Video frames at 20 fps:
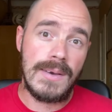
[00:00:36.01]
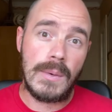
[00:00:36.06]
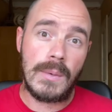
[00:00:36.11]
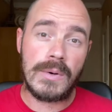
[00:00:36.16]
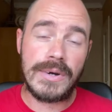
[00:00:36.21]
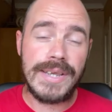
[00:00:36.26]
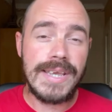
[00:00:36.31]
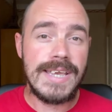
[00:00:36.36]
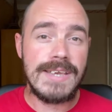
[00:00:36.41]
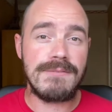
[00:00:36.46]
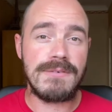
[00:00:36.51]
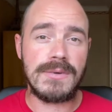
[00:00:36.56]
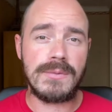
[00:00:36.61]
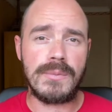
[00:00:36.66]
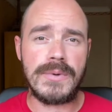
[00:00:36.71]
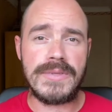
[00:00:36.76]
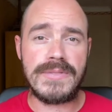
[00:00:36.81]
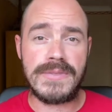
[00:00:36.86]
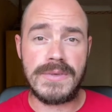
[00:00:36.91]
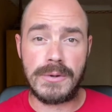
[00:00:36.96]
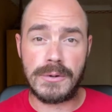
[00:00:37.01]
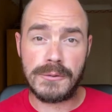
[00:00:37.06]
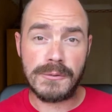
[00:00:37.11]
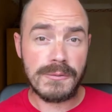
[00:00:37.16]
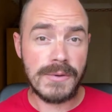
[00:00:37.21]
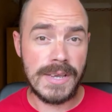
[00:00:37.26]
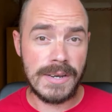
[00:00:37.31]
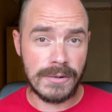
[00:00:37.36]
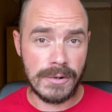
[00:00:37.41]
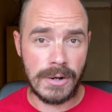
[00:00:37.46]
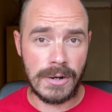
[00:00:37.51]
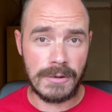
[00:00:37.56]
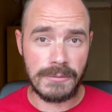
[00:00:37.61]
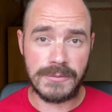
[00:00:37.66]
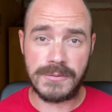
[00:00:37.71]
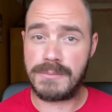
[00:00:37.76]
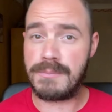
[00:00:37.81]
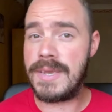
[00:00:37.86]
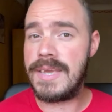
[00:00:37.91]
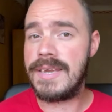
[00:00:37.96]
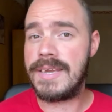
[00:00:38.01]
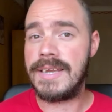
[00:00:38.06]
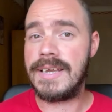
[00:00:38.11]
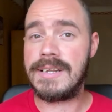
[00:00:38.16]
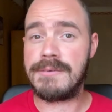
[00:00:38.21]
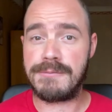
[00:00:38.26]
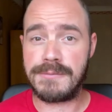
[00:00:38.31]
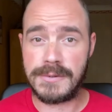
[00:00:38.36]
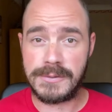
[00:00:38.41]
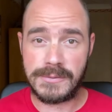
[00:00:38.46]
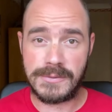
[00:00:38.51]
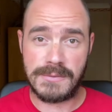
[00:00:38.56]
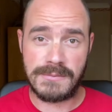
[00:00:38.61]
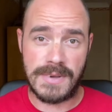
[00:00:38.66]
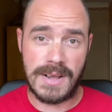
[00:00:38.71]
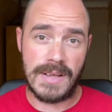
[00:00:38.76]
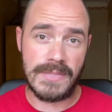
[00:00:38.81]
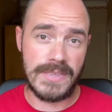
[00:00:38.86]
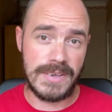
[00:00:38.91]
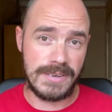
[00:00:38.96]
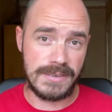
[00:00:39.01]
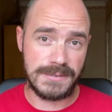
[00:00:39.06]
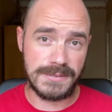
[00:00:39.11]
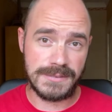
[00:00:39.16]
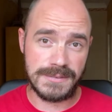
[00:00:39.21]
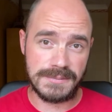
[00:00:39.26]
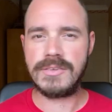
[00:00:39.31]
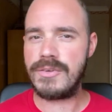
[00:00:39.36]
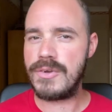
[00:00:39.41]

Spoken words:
or even with your fear of speaking in front of others?